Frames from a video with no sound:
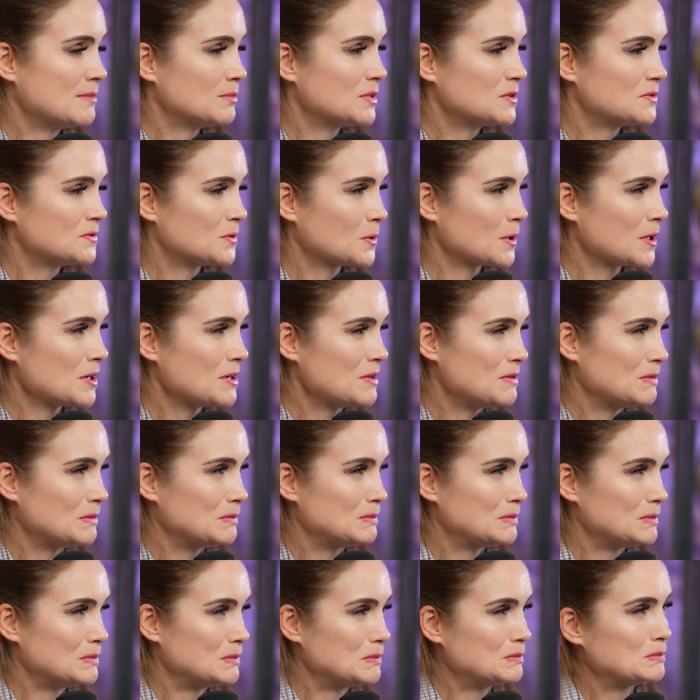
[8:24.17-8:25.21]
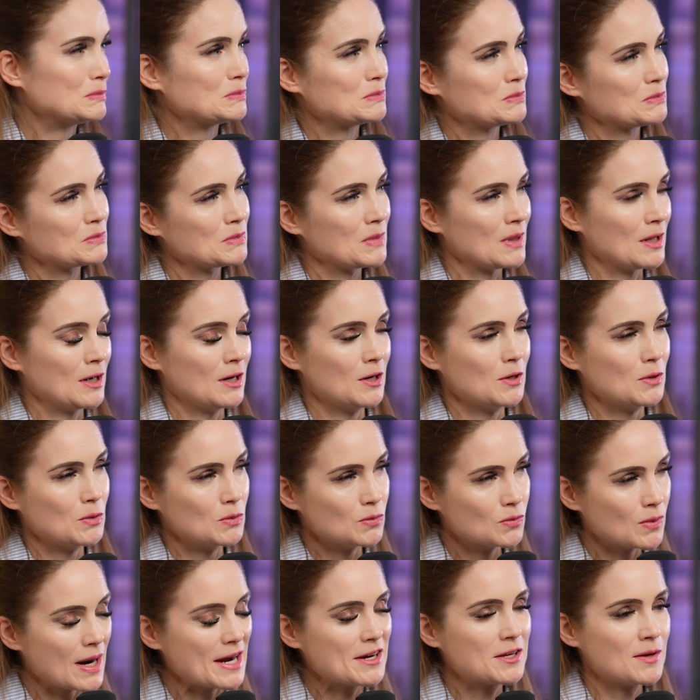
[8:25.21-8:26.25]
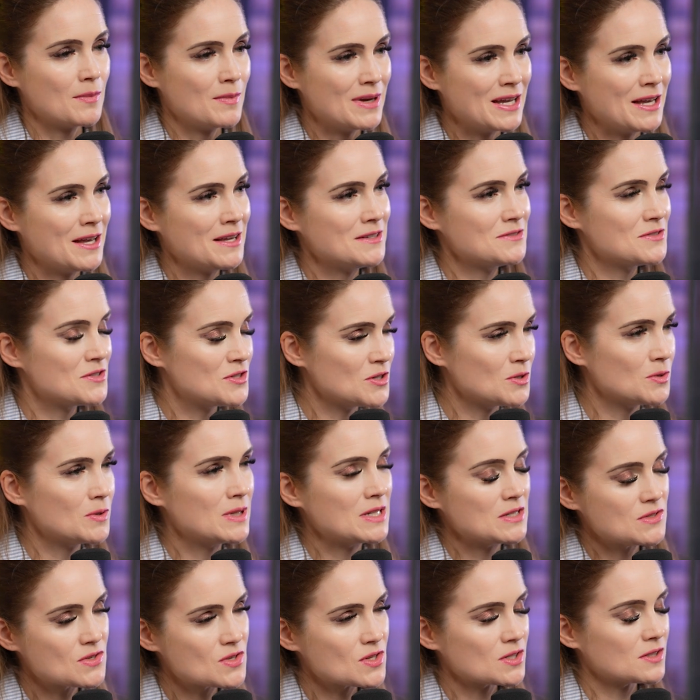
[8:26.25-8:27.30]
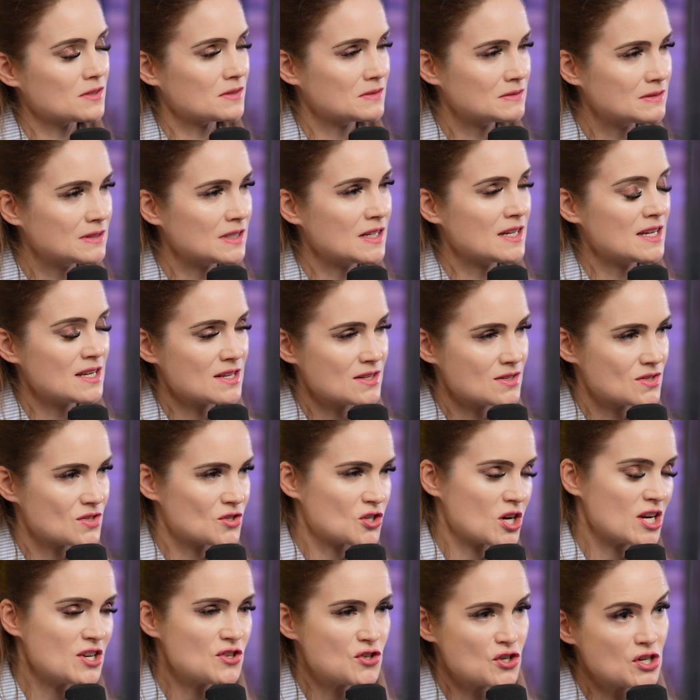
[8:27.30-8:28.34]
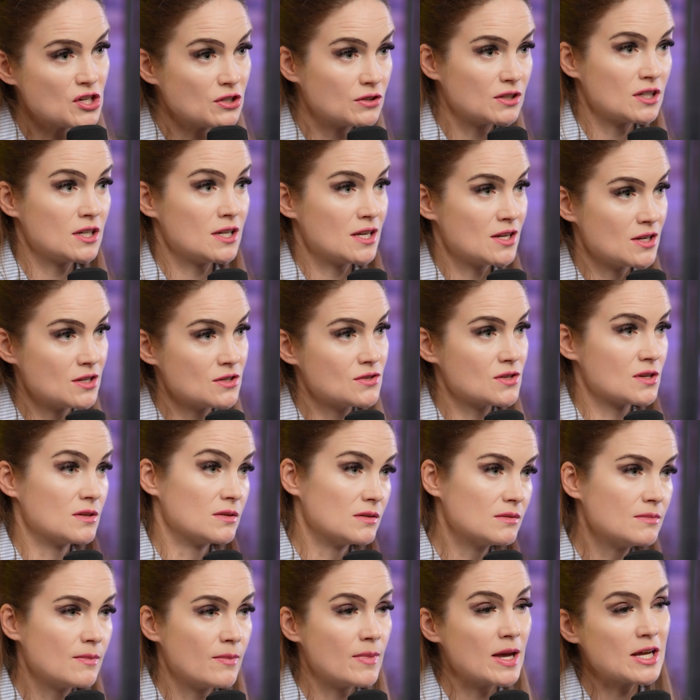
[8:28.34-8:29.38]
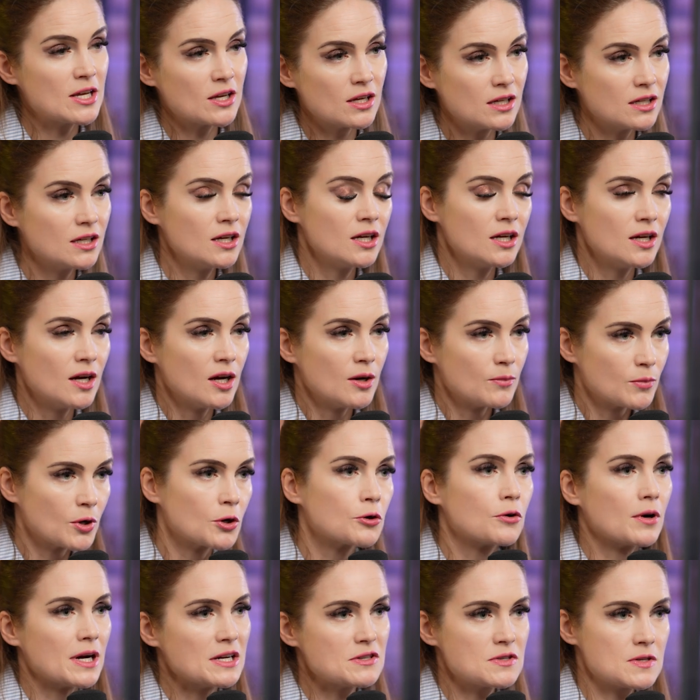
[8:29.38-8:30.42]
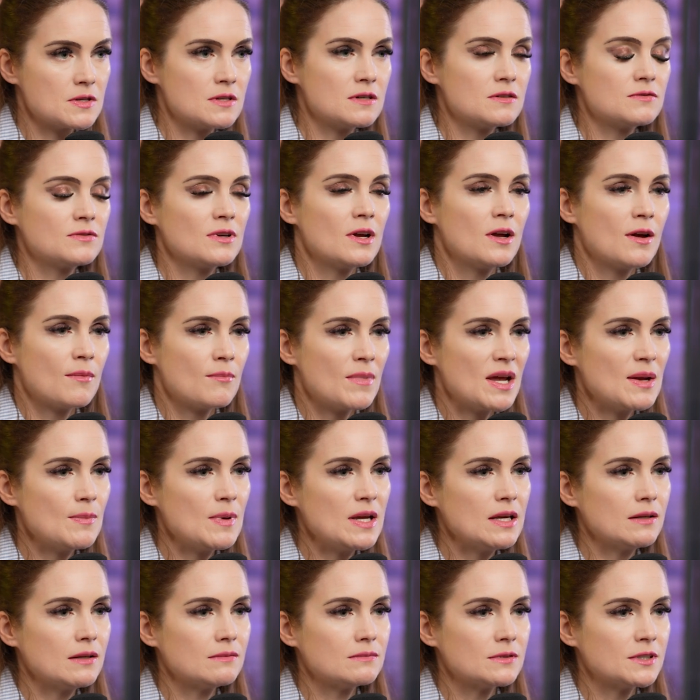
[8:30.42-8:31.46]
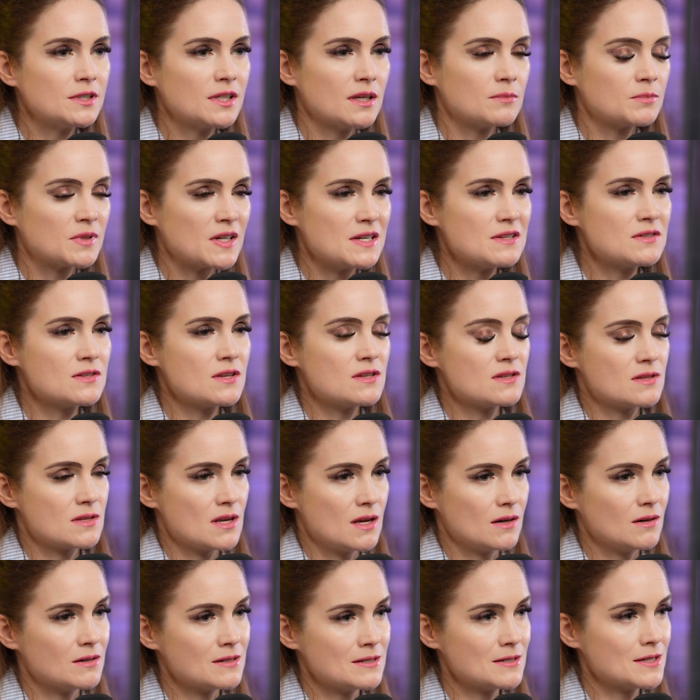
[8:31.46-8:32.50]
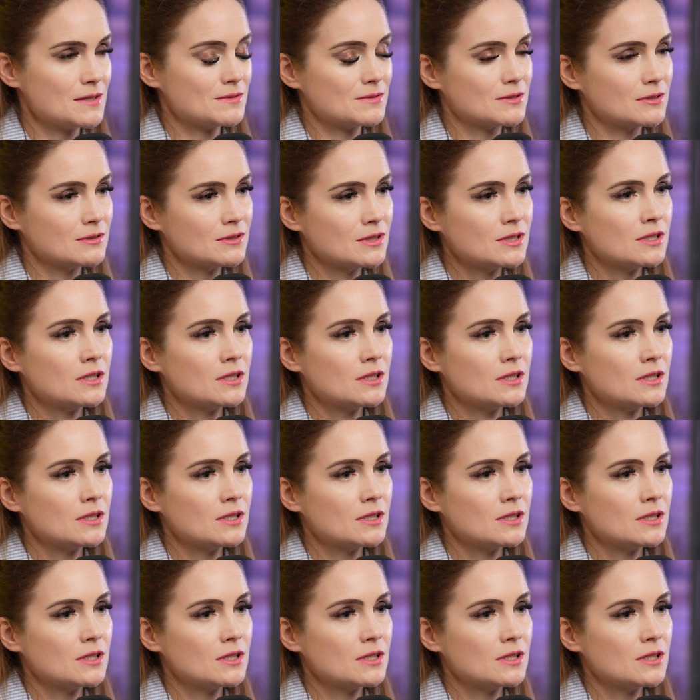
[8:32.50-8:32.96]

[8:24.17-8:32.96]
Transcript: And before you recommend doing certain things, changing things to make it progressive, maybe look at places that aren't